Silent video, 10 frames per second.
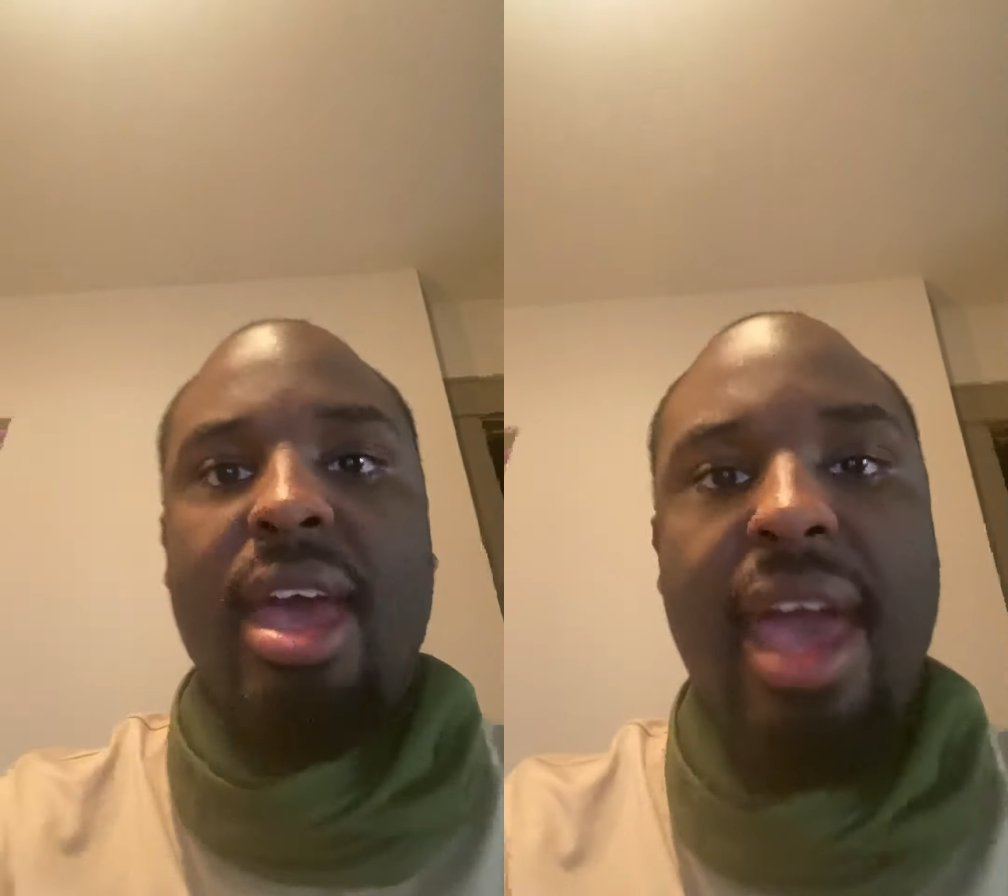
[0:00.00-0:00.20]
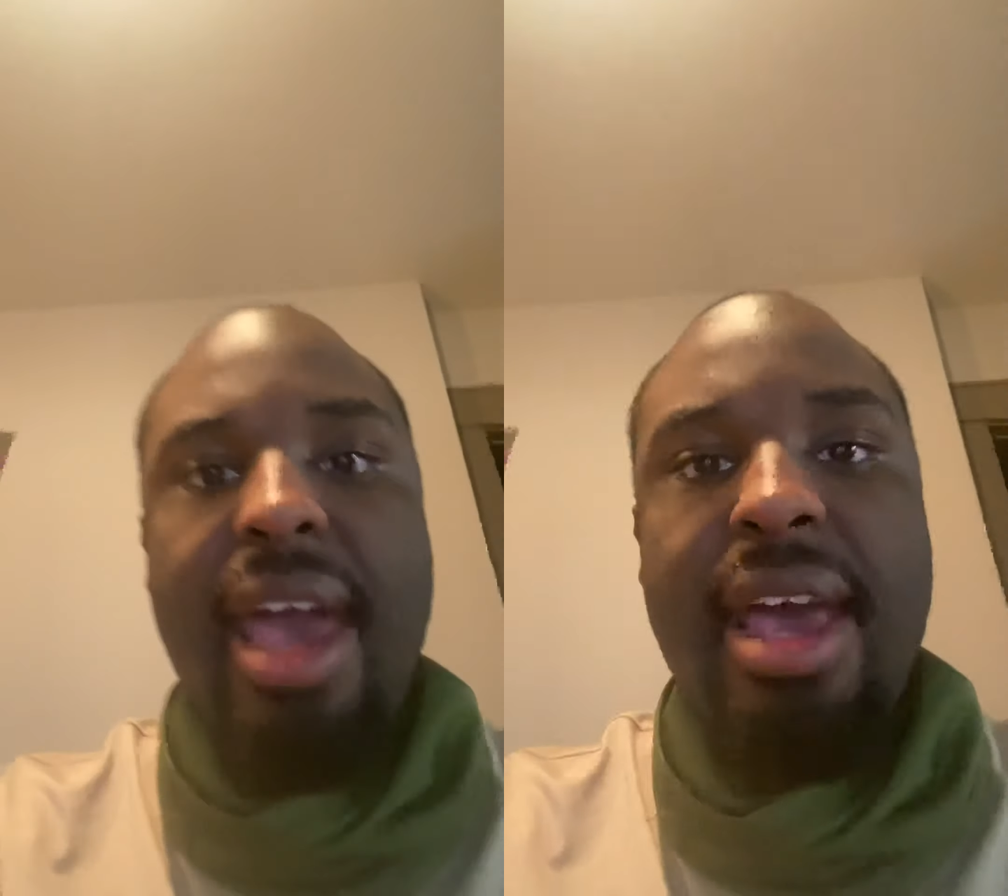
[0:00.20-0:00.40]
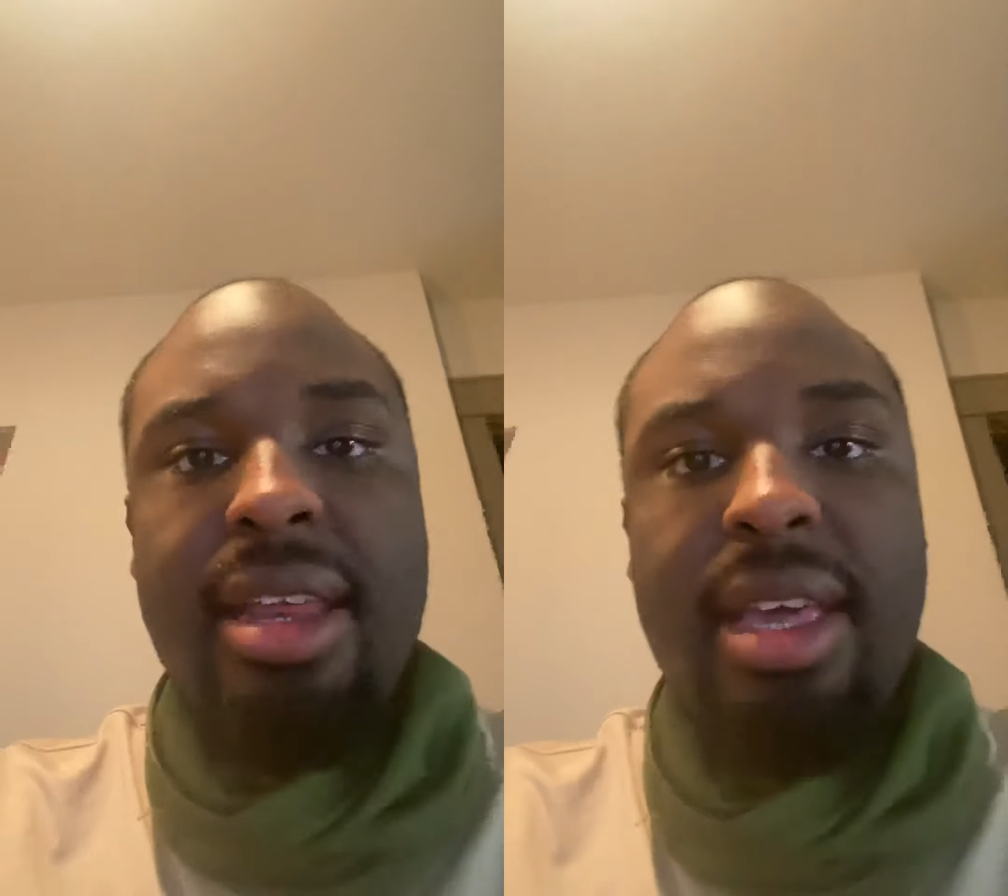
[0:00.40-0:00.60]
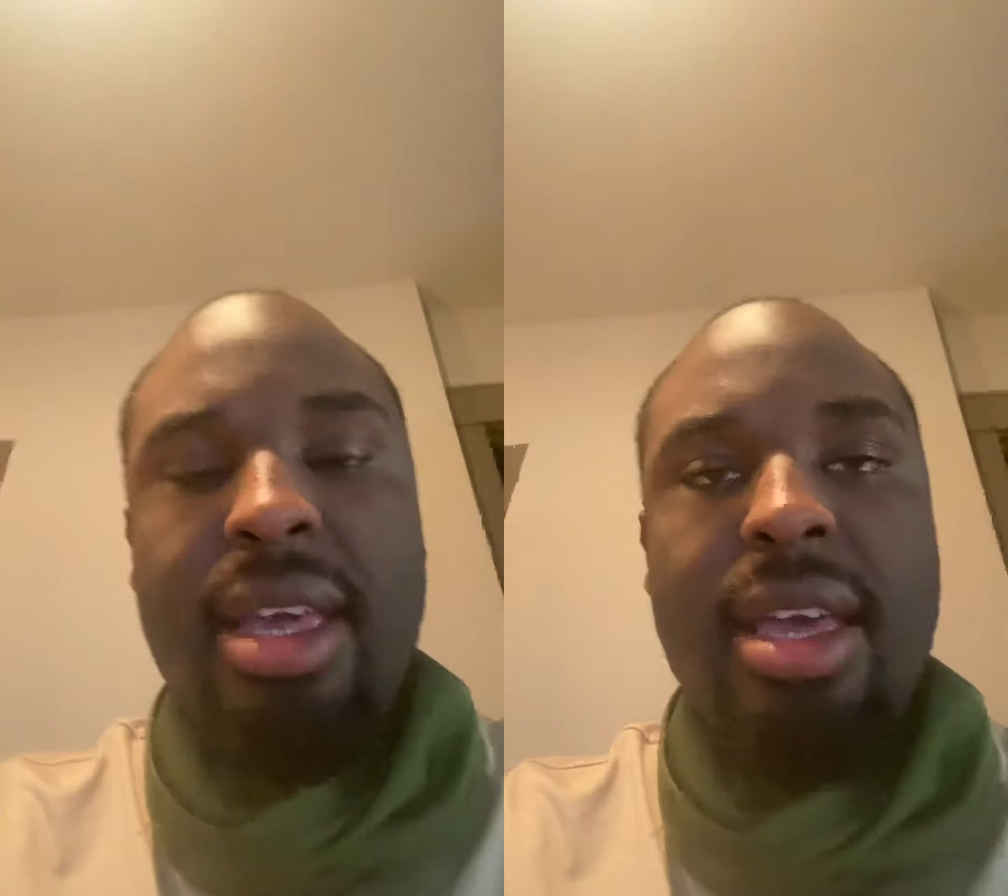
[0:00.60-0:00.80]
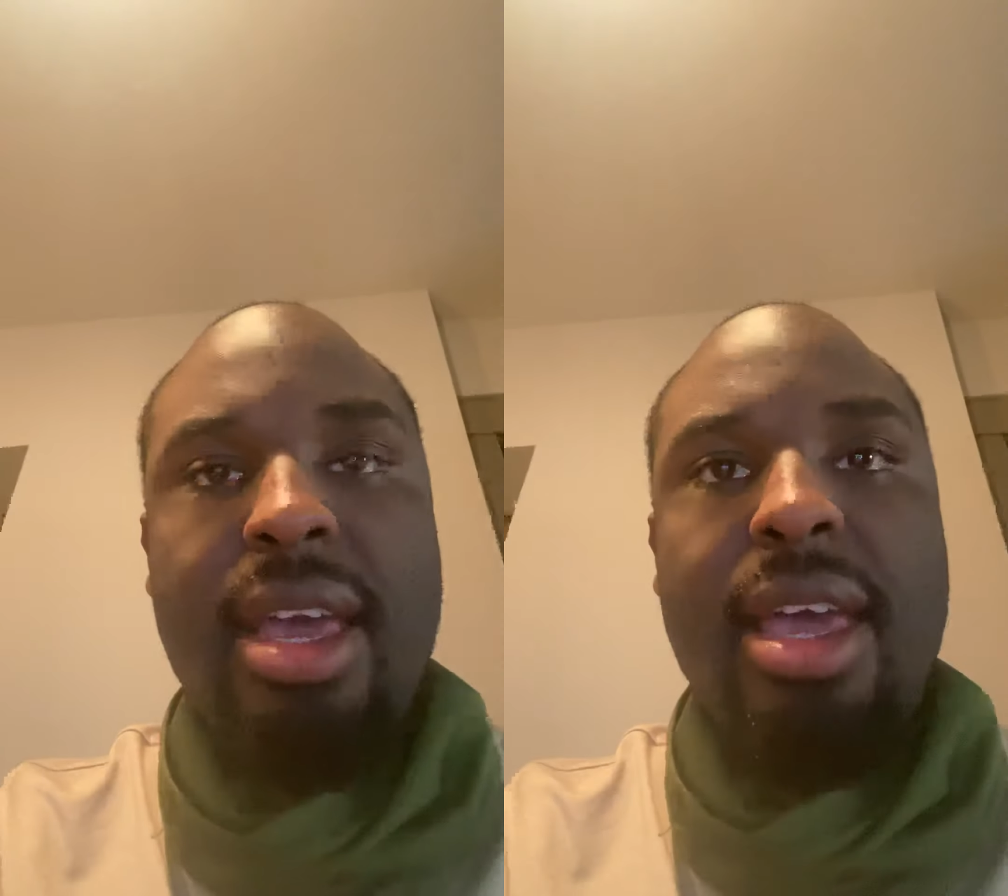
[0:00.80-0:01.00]
adding
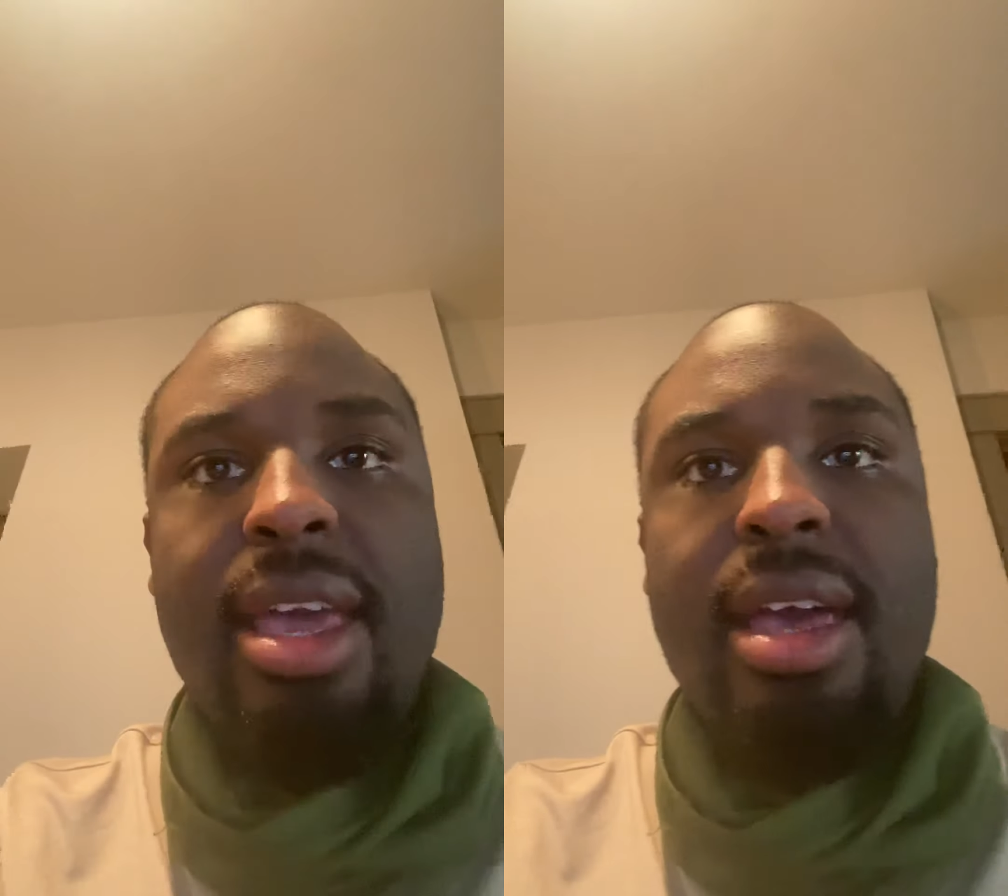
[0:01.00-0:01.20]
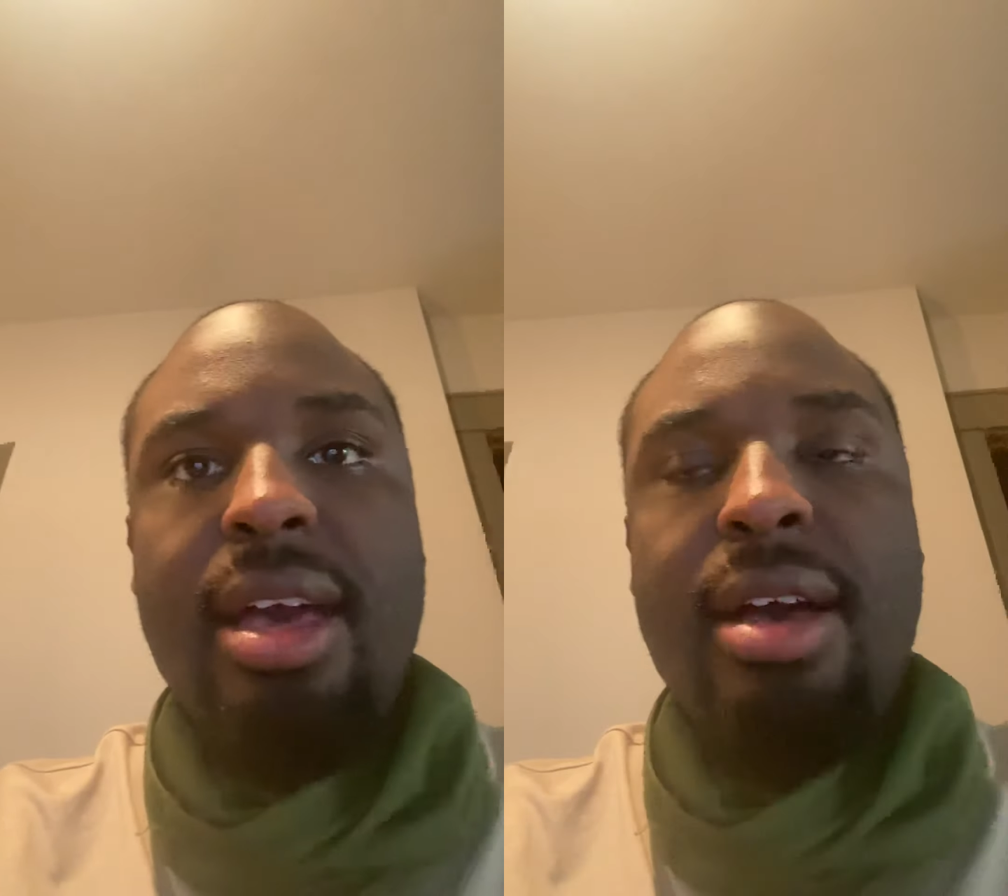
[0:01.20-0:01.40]
a